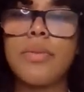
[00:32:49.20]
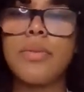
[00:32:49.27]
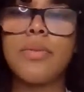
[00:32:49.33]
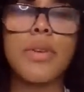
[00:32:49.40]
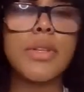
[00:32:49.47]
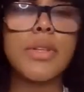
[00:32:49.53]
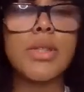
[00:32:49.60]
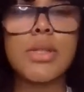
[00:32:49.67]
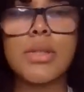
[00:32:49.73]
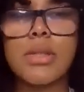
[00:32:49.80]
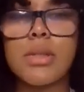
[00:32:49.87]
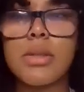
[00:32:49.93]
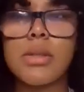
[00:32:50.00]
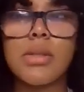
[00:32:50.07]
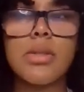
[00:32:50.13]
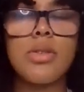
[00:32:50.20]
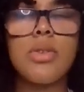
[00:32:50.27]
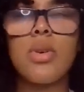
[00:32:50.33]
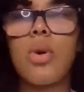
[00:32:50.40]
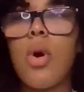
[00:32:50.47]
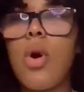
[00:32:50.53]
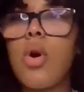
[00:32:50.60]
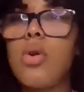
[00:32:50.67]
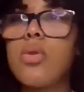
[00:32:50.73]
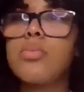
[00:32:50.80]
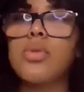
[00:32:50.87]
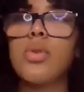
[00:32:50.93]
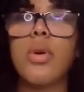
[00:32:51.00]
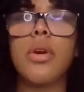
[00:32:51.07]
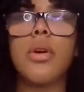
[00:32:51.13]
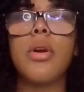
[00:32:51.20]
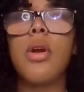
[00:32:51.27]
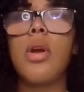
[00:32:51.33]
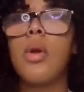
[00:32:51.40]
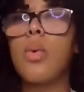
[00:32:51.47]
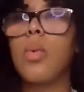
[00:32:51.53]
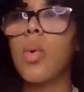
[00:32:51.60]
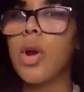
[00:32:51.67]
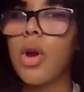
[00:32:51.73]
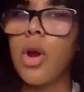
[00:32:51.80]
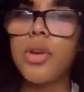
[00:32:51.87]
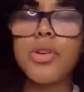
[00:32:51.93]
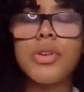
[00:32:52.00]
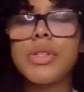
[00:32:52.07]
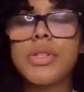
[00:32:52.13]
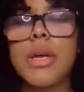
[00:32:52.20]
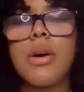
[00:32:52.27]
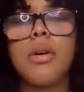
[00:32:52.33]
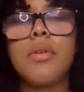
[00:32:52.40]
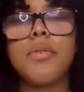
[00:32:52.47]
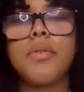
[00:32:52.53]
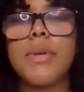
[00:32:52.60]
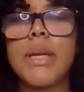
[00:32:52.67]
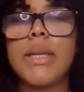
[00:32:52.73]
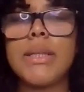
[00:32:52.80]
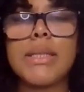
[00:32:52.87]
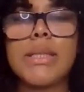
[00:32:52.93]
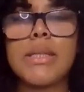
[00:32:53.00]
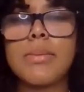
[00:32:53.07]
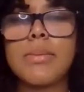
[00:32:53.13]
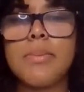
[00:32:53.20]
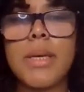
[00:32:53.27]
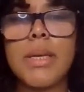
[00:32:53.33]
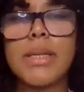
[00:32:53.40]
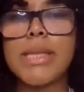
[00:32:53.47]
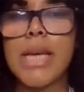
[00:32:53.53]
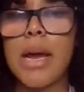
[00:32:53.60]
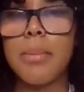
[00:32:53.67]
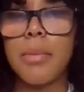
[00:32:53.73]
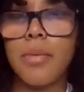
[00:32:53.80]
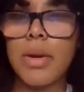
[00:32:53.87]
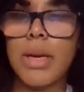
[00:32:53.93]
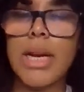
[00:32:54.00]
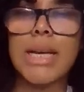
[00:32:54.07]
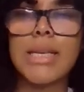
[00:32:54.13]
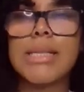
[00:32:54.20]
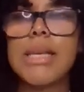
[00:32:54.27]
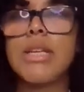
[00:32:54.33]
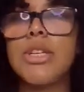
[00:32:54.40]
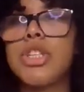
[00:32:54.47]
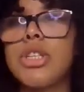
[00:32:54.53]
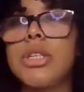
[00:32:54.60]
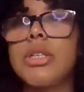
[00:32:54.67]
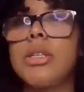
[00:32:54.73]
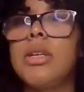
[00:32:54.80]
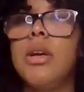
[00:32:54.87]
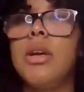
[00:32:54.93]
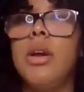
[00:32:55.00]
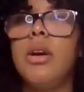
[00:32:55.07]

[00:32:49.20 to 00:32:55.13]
fix your homes or work on yourself. Let this be a time of relaxation.